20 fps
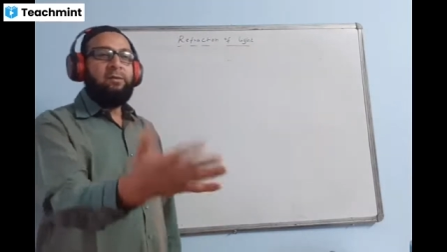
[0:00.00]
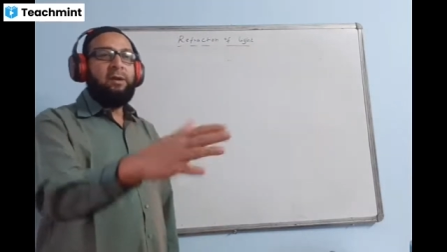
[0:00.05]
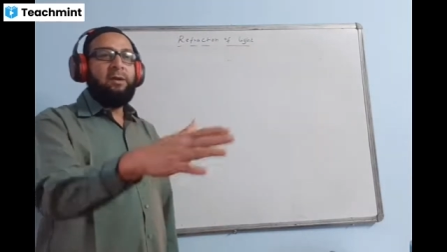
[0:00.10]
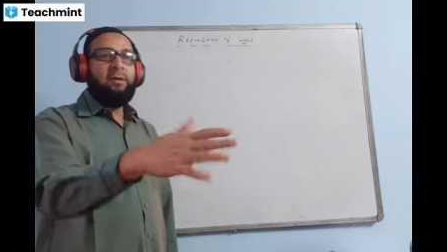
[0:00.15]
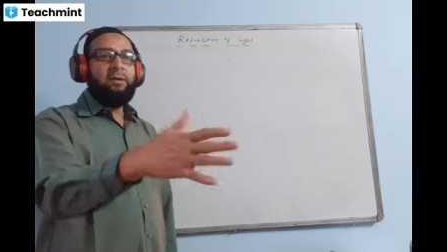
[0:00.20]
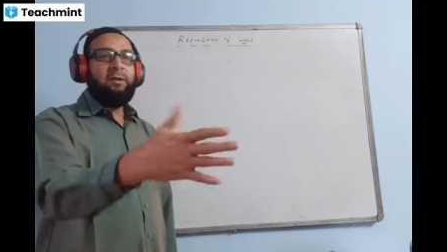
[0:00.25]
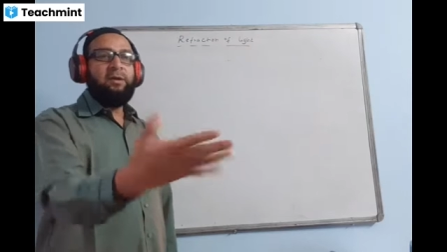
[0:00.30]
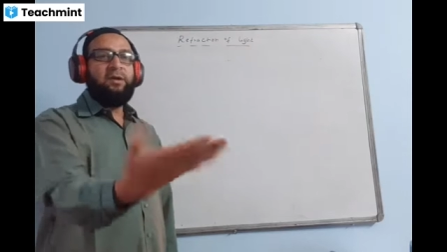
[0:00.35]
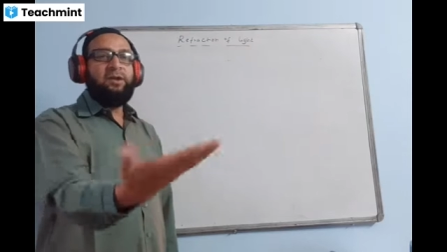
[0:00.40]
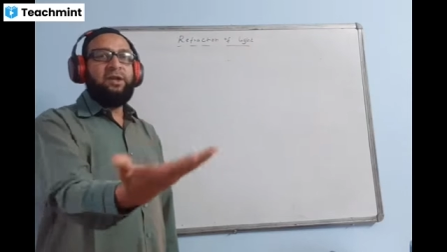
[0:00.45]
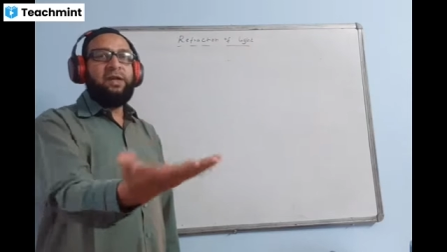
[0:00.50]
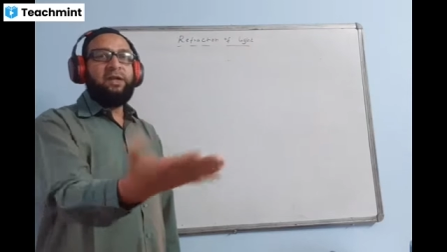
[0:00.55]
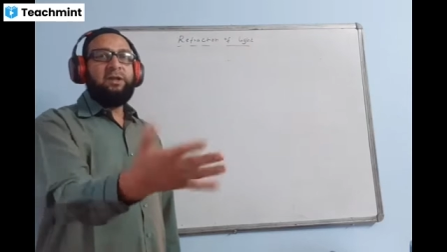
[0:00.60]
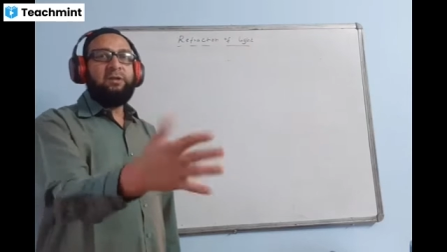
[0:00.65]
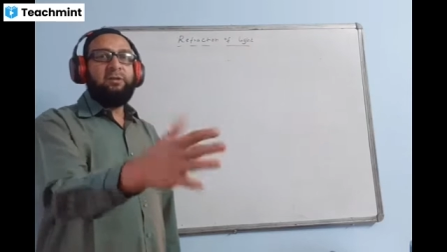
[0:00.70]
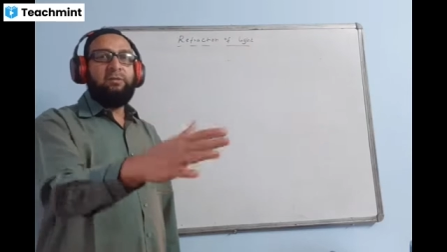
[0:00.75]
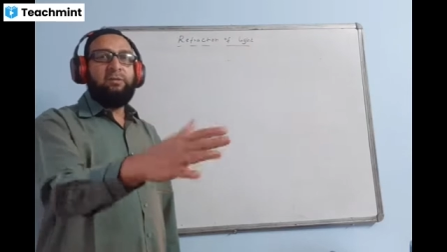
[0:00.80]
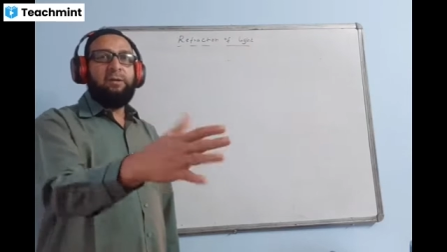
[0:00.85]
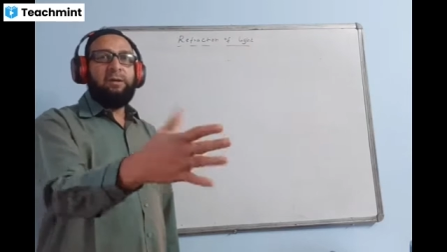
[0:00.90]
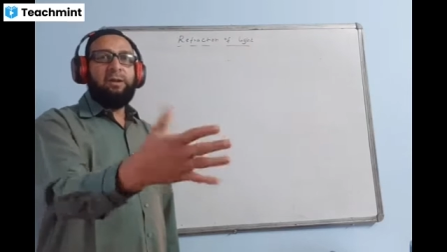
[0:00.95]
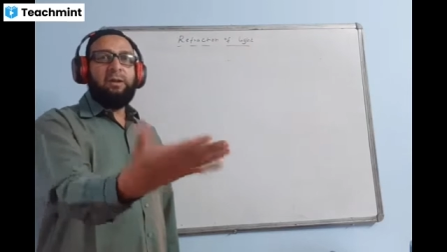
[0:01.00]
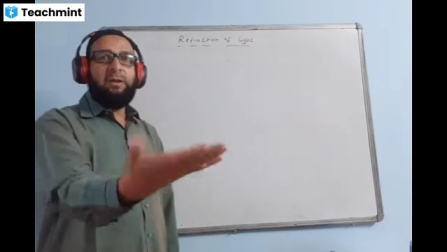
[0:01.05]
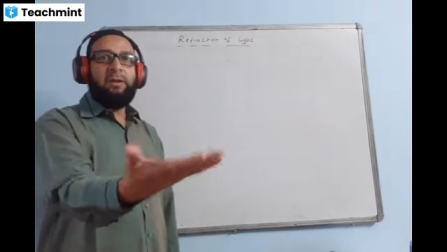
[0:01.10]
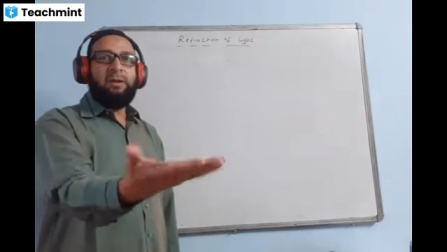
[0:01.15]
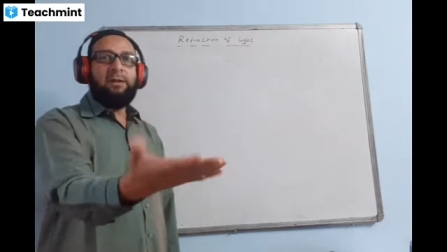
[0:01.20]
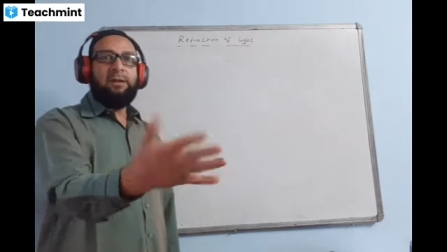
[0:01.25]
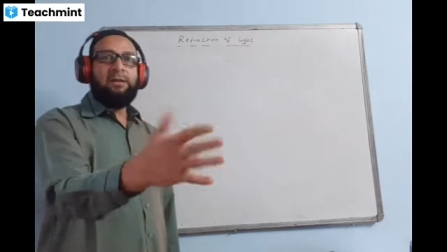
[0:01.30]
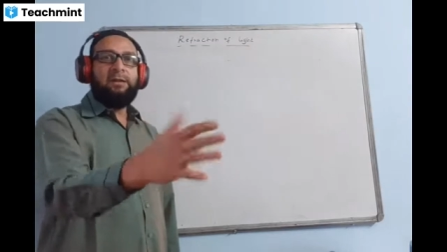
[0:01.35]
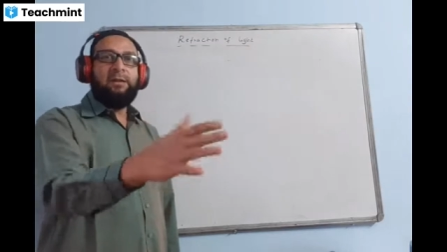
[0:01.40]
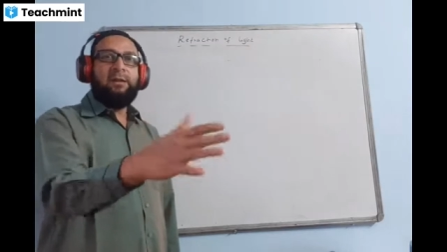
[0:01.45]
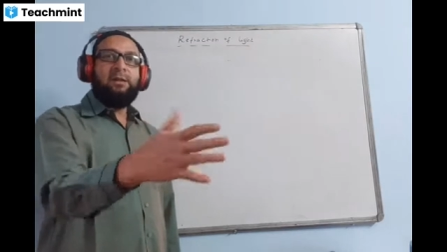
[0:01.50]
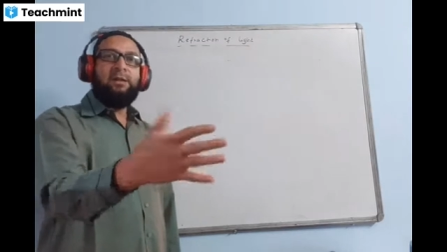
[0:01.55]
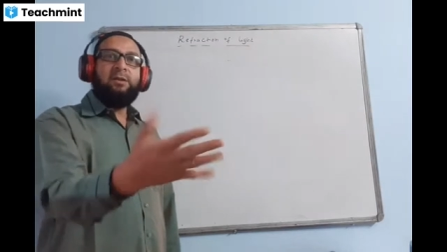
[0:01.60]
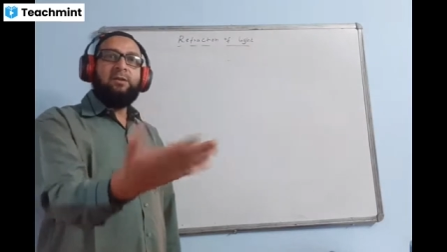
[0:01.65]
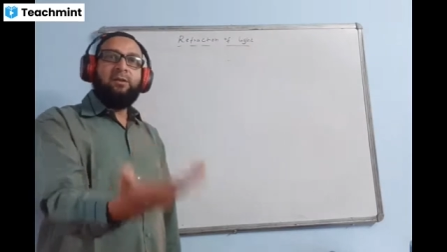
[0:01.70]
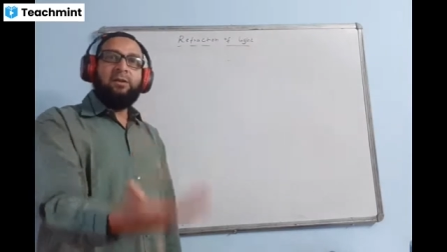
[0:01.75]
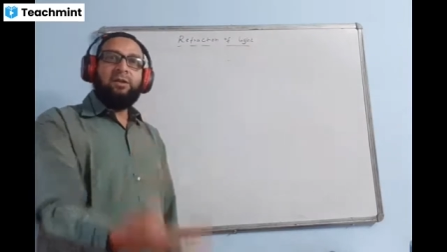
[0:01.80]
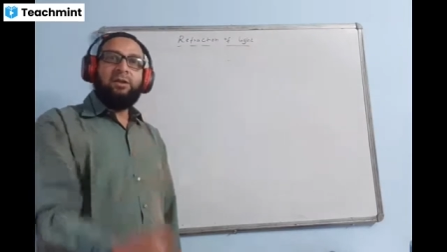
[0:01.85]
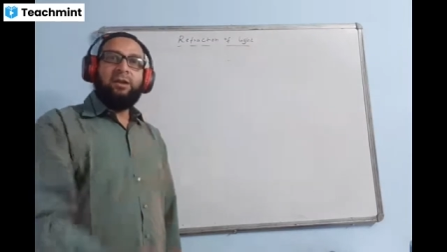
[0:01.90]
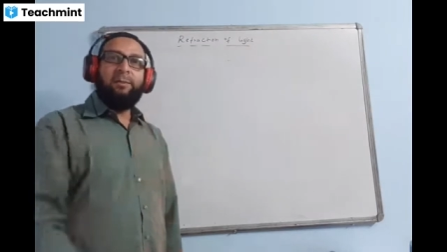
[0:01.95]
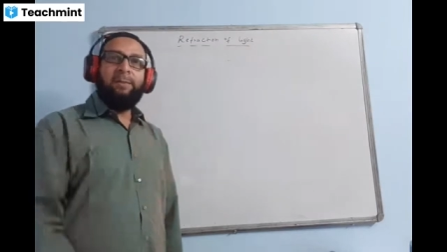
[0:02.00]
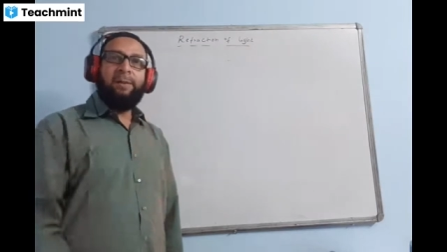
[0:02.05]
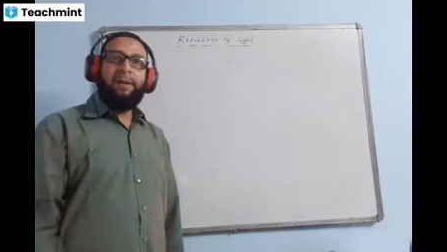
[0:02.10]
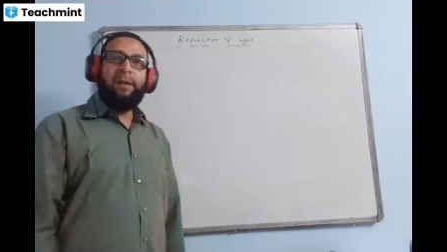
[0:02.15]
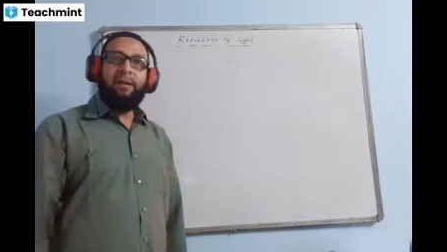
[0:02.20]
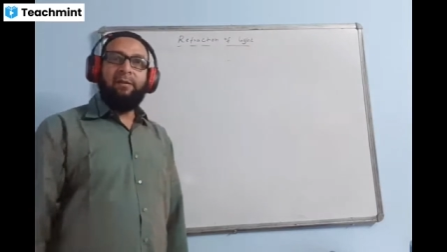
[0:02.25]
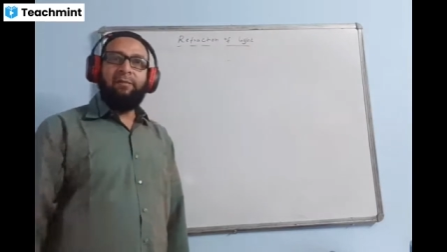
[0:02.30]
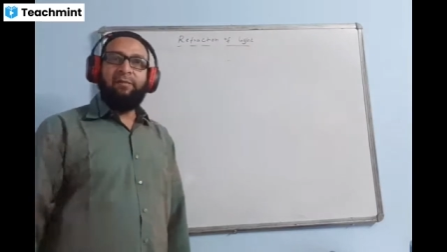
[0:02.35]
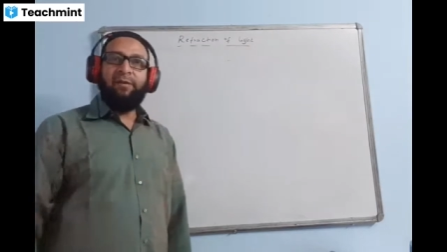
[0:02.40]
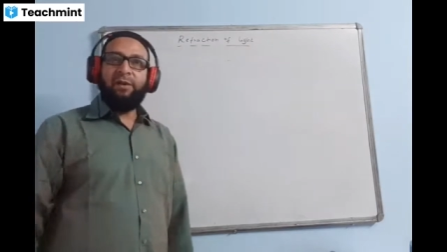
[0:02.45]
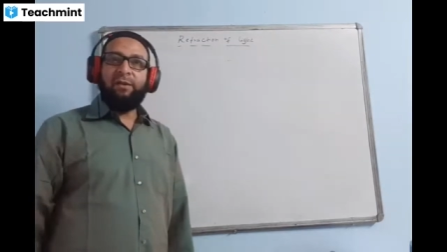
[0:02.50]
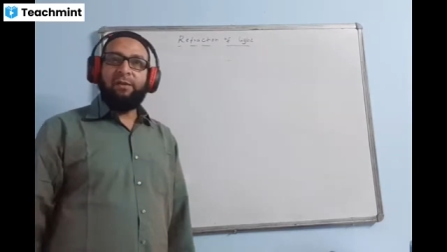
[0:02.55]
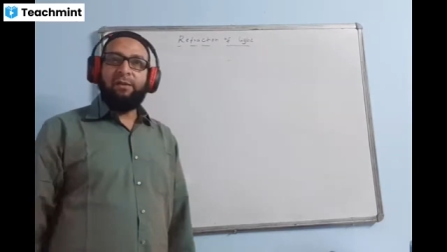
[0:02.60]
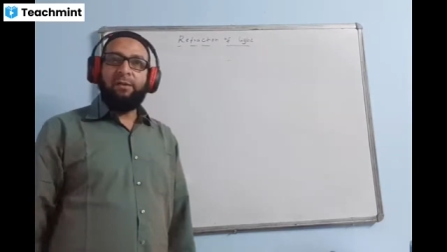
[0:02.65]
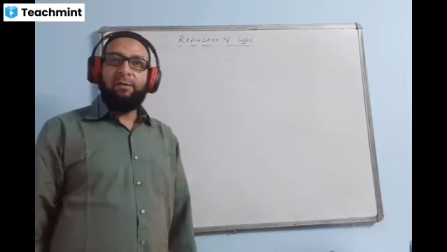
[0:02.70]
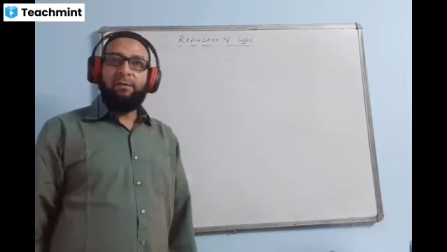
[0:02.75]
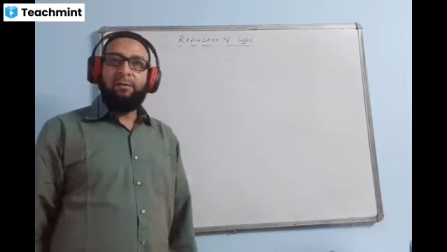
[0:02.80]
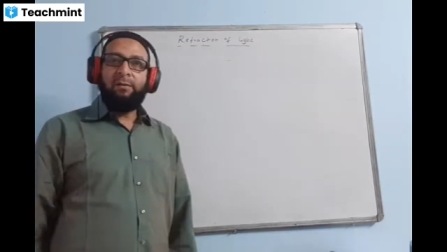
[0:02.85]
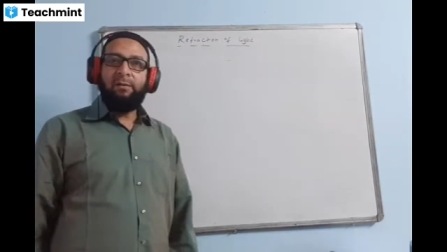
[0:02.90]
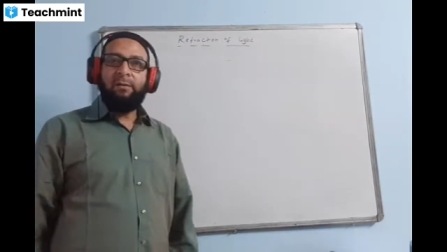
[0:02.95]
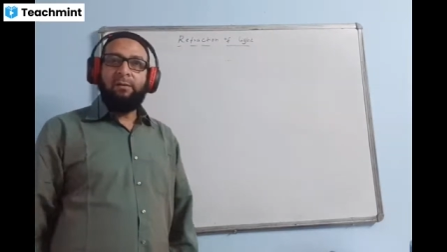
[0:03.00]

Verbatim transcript: you know, it shakes over there like this. That is called shimmering effect.